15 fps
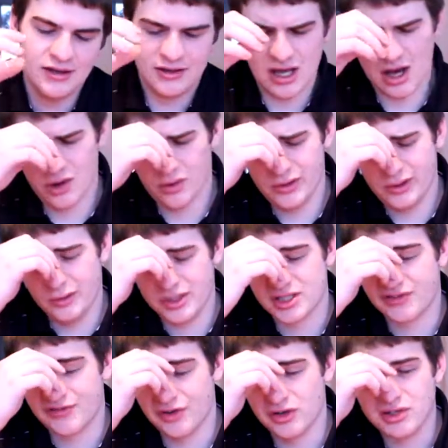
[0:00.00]
Now, it was
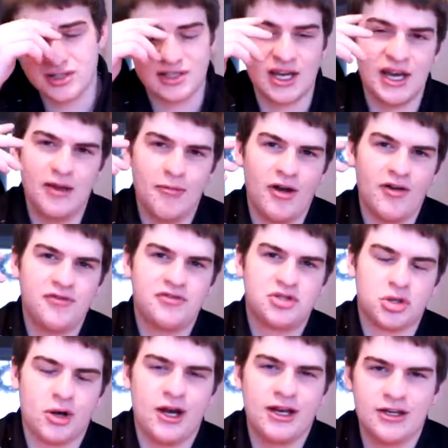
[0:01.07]
the first time I've
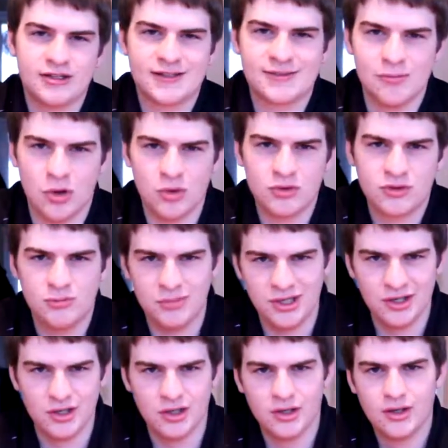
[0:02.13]
tried a smoked
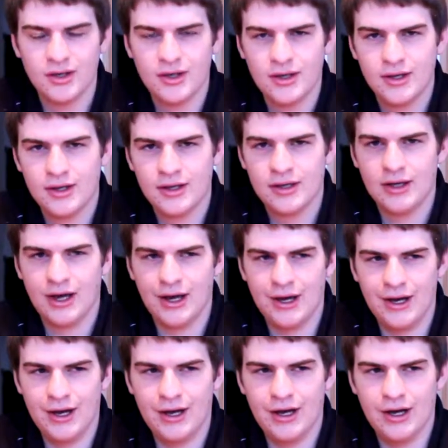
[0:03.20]
beer,
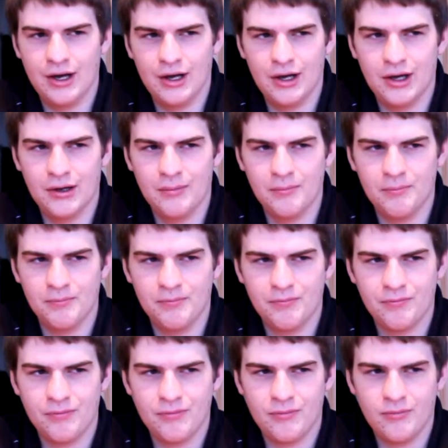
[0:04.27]
and
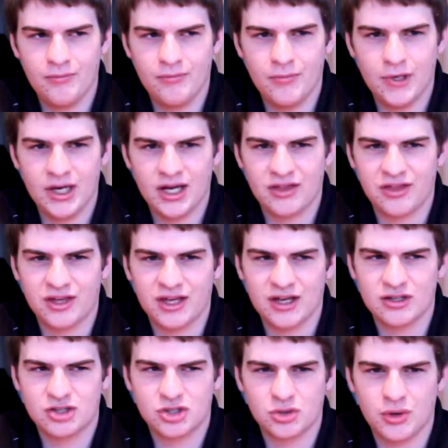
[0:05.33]
I think
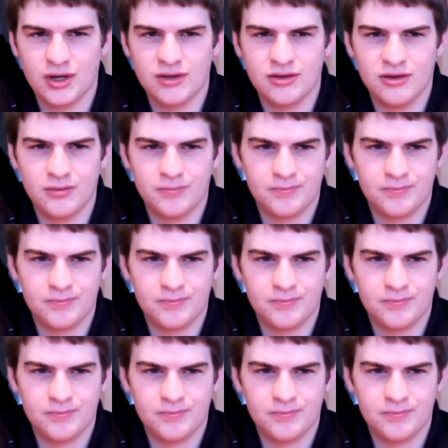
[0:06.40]
I tried